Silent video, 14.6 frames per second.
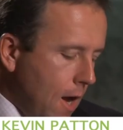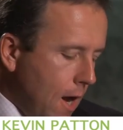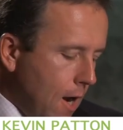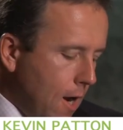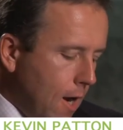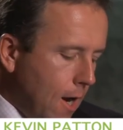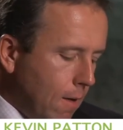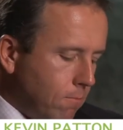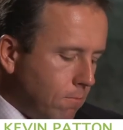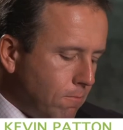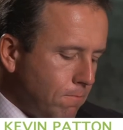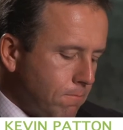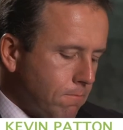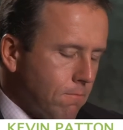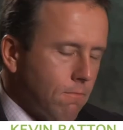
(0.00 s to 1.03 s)
And
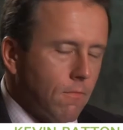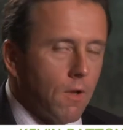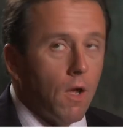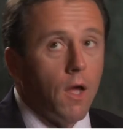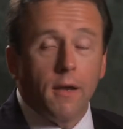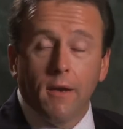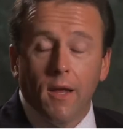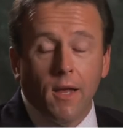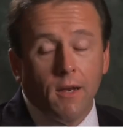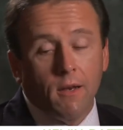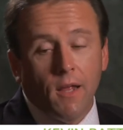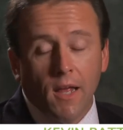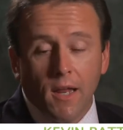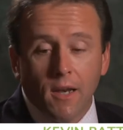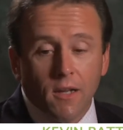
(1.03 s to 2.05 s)

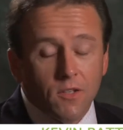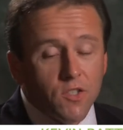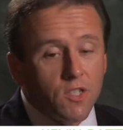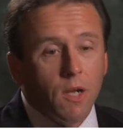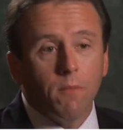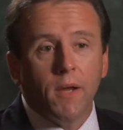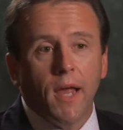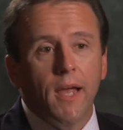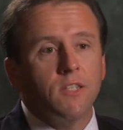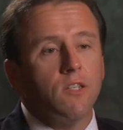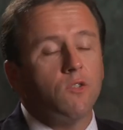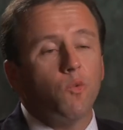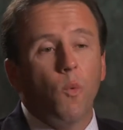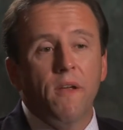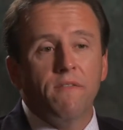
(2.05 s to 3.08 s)
in some
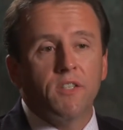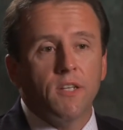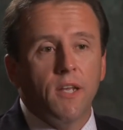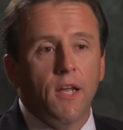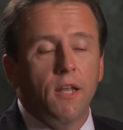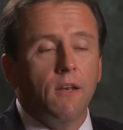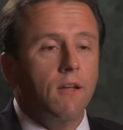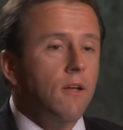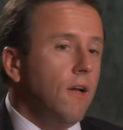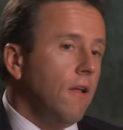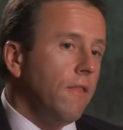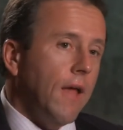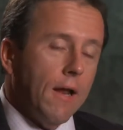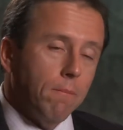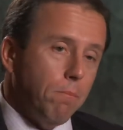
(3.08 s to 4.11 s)
cases, we've seen
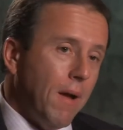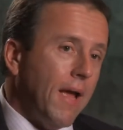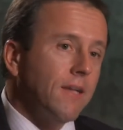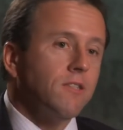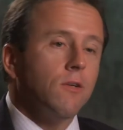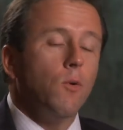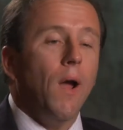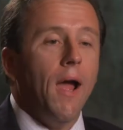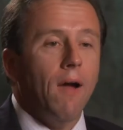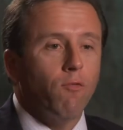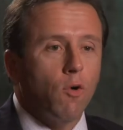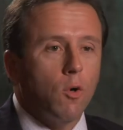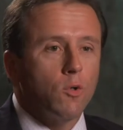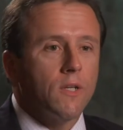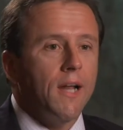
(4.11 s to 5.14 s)
that banks who have
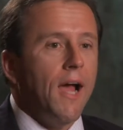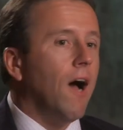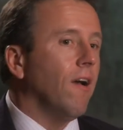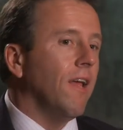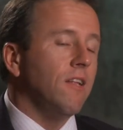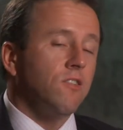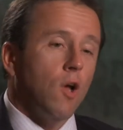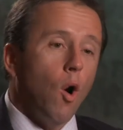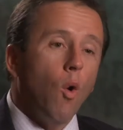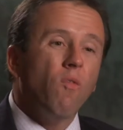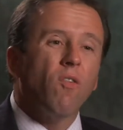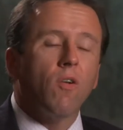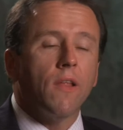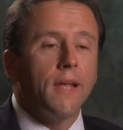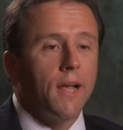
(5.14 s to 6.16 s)
rolled it out, it's
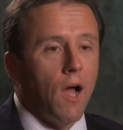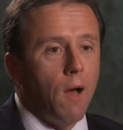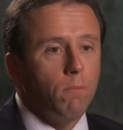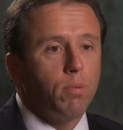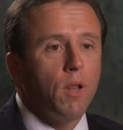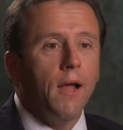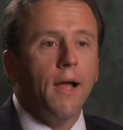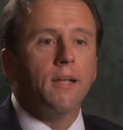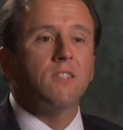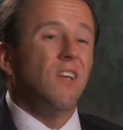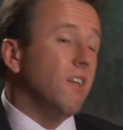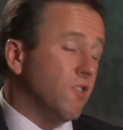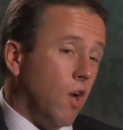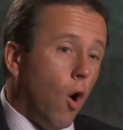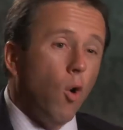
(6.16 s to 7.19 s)
overly complex,
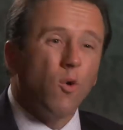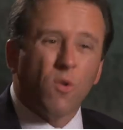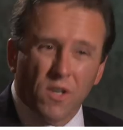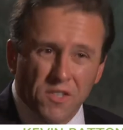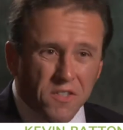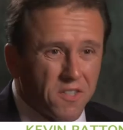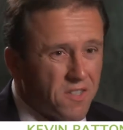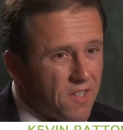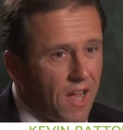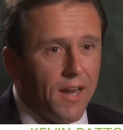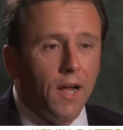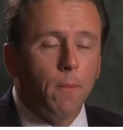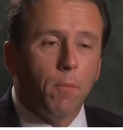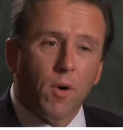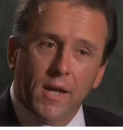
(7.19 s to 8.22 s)
it's onerous to sign
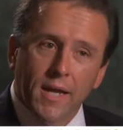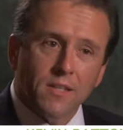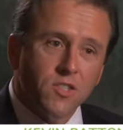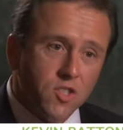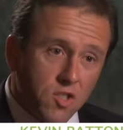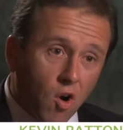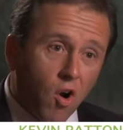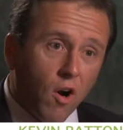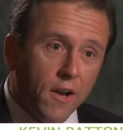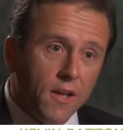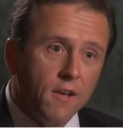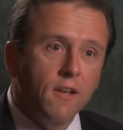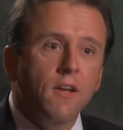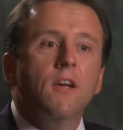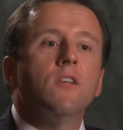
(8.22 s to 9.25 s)
up or get
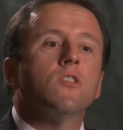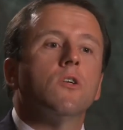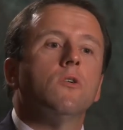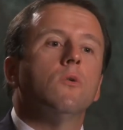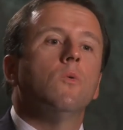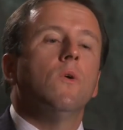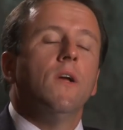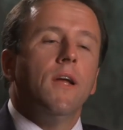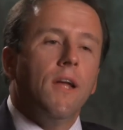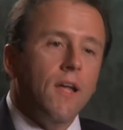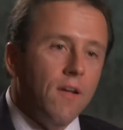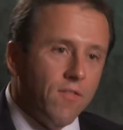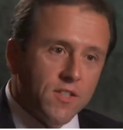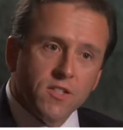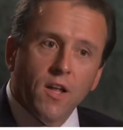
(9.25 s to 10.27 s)
started. So
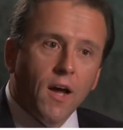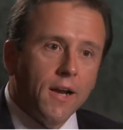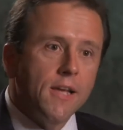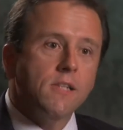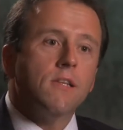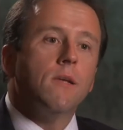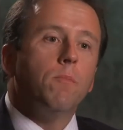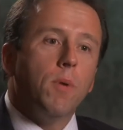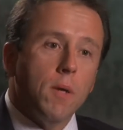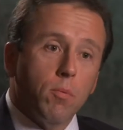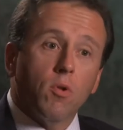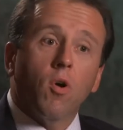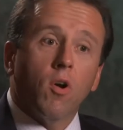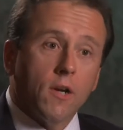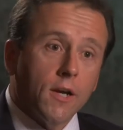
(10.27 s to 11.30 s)
if it's not easy,
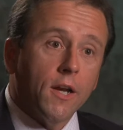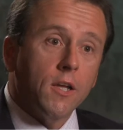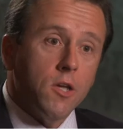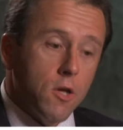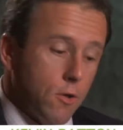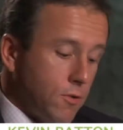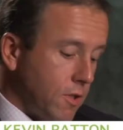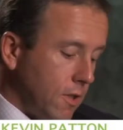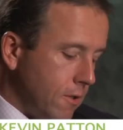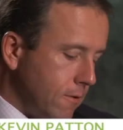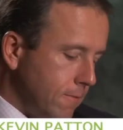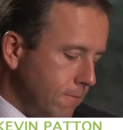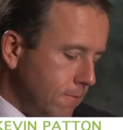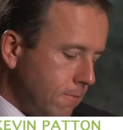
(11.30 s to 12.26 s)
people aren't going to use it.